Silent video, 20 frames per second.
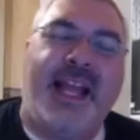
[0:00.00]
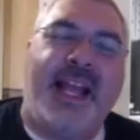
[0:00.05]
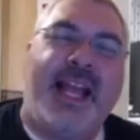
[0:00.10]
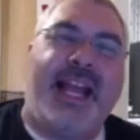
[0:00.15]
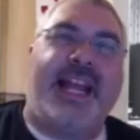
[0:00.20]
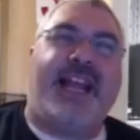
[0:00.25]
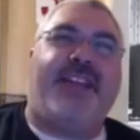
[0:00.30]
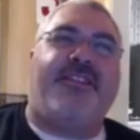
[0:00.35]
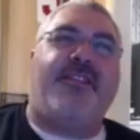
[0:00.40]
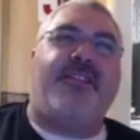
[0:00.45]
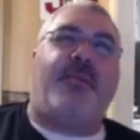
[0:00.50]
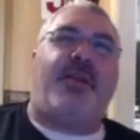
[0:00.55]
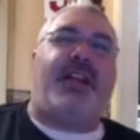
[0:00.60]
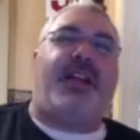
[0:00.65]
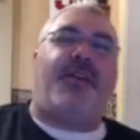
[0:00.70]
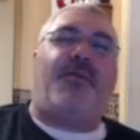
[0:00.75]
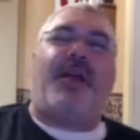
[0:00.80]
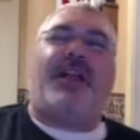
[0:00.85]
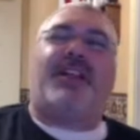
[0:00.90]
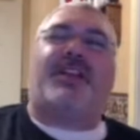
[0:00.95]
Hey,
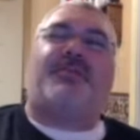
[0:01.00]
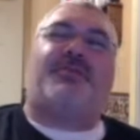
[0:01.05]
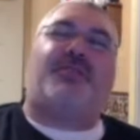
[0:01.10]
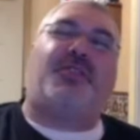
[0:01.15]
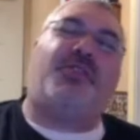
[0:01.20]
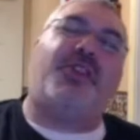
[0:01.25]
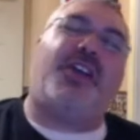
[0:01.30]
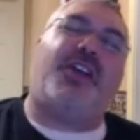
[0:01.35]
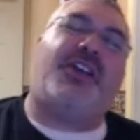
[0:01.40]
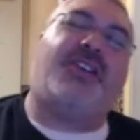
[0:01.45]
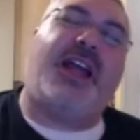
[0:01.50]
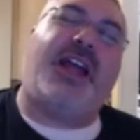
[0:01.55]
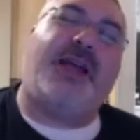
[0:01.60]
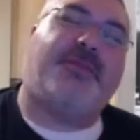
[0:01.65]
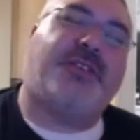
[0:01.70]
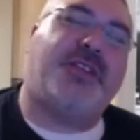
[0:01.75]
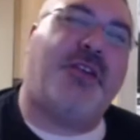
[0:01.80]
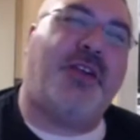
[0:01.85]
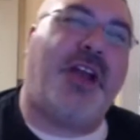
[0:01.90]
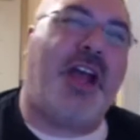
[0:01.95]
everybody, and welcome to another
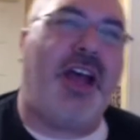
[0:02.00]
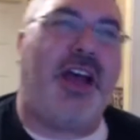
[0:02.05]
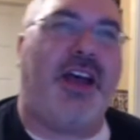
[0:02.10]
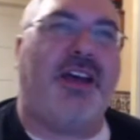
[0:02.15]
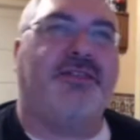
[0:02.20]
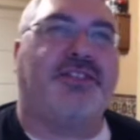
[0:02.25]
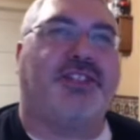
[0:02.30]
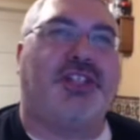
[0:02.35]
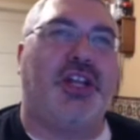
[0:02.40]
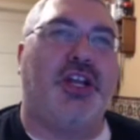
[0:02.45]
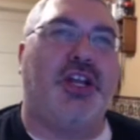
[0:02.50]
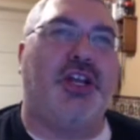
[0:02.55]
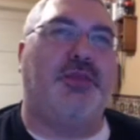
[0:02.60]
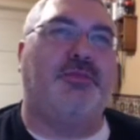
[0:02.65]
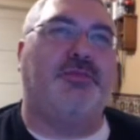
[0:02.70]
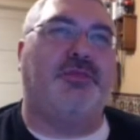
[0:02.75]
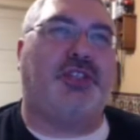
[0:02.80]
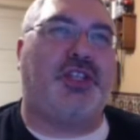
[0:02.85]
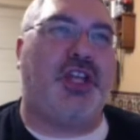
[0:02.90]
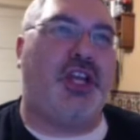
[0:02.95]
episode of
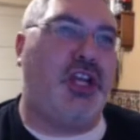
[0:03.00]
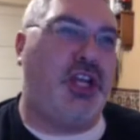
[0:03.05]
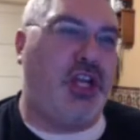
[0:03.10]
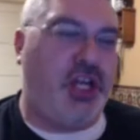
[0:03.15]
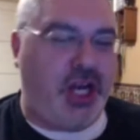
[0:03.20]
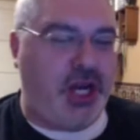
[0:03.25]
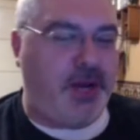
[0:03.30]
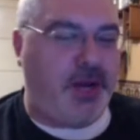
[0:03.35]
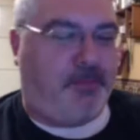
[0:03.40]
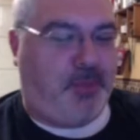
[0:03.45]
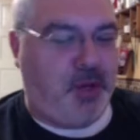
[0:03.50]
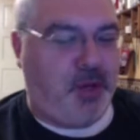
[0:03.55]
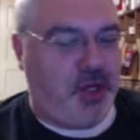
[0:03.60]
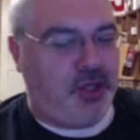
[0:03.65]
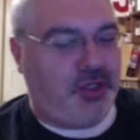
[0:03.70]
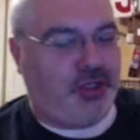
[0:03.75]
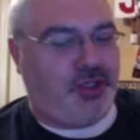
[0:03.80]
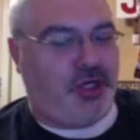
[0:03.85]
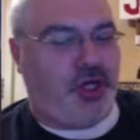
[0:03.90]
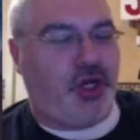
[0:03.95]
SimCity
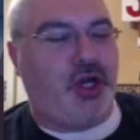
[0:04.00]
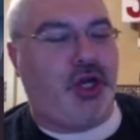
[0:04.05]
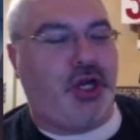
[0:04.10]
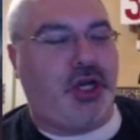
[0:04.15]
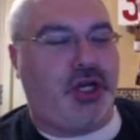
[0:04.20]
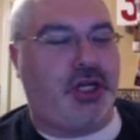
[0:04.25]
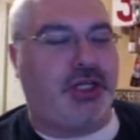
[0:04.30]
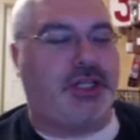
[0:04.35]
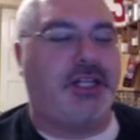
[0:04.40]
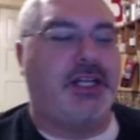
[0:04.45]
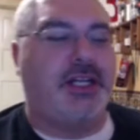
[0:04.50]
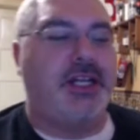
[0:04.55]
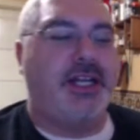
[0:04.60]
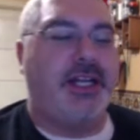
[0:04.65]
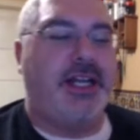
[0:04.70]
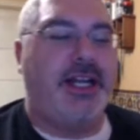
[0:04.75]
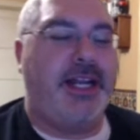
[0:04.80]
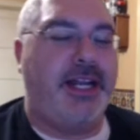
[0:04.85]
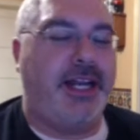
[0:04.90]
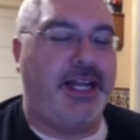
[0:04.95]
BuildIt!
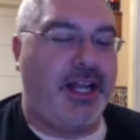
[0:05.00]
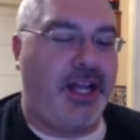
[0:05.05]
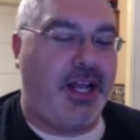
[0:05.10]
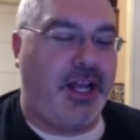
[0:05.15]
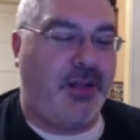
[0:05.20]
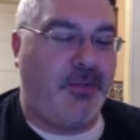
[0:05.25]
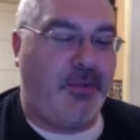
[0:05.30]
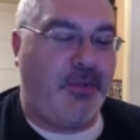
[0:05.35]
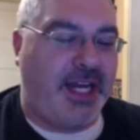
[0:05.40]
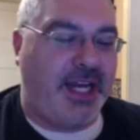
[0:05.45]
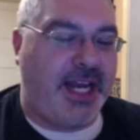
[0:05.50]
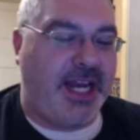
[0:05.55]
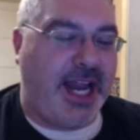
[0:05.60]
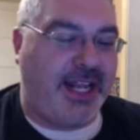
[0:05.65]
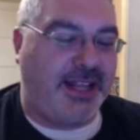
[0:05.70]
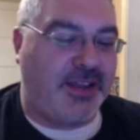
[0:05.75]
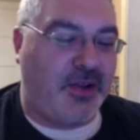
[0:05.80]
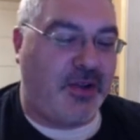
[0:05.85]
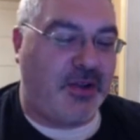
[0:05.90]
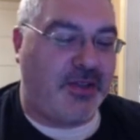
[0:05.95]
And we
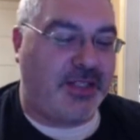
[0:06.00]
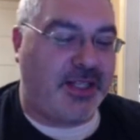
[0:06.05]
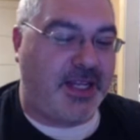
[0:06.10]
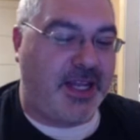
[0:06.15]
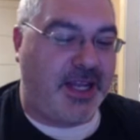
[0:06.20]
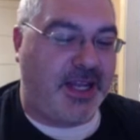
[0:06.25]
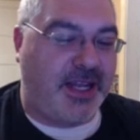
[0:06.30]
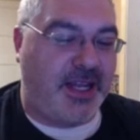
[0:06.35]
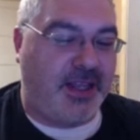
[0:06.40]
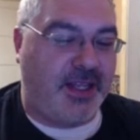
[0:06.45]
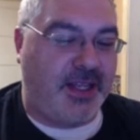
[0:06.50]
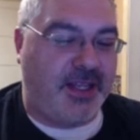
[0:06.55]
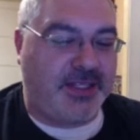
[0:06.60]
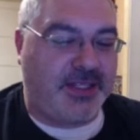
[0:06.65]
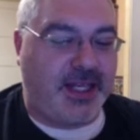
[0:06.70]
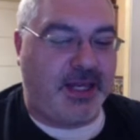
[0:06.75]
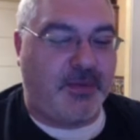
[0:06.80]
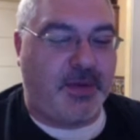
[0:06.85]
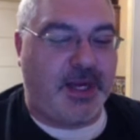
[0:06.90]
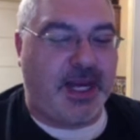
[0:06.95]
got those, it
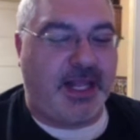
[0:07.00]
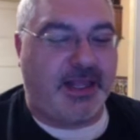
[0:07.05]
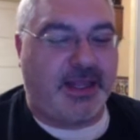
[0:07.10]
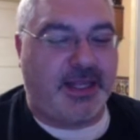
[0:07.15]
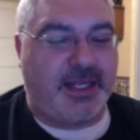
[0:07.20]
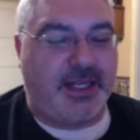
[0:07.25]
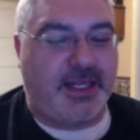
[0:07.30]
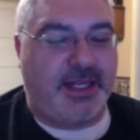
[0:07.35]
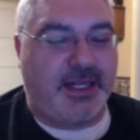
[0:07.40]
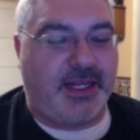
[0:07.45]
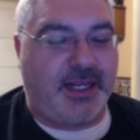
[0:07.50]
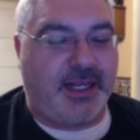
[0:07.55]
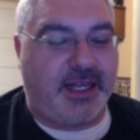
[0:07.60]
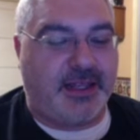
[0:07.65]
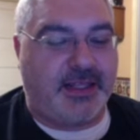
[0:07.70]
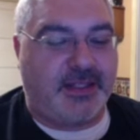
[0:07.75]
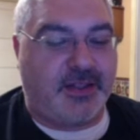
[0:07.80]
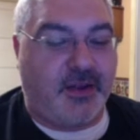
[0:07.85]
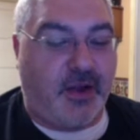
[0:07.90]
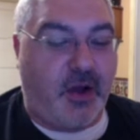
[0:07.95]
looks like we got
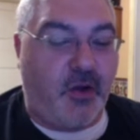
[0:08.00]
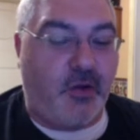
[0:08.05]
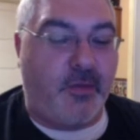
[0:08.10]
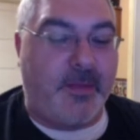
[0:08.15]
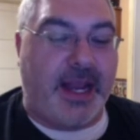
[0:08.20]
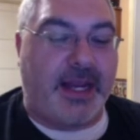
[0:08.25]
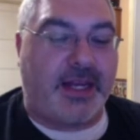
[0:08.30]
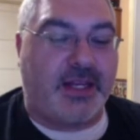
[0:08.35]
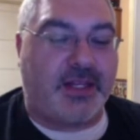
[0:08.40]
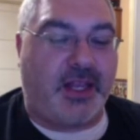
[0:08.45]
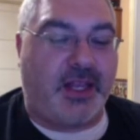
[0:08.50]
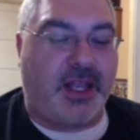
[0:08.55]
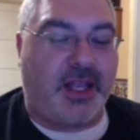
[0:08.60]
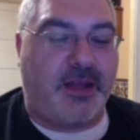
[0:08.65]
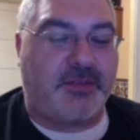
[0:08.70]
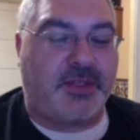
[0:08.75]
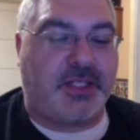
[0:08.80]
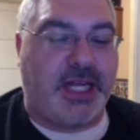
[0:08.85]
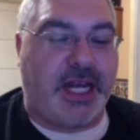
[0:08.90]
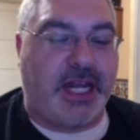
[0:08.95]
my
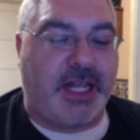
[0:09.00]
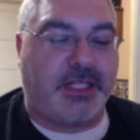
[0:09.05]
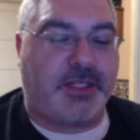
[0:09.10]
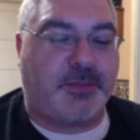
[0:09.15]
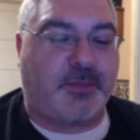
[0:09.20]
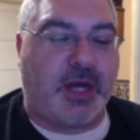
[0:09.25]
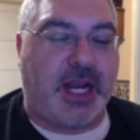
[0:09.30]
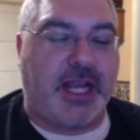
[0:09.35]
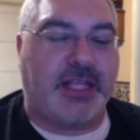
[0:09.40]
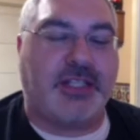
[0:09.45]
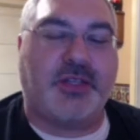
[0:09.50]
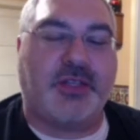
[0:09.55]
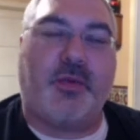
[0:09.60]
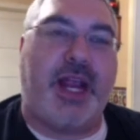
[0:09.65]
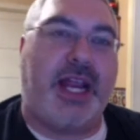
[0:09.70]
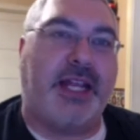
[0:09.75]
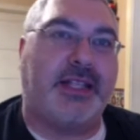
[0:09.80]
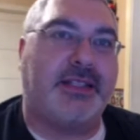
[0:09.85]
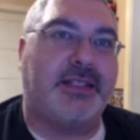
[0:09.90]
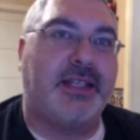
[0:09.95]
club challenge prize
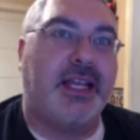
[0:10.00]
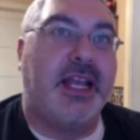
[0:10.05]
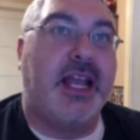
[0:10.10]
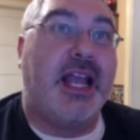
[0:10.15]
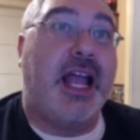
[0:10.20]
awaits.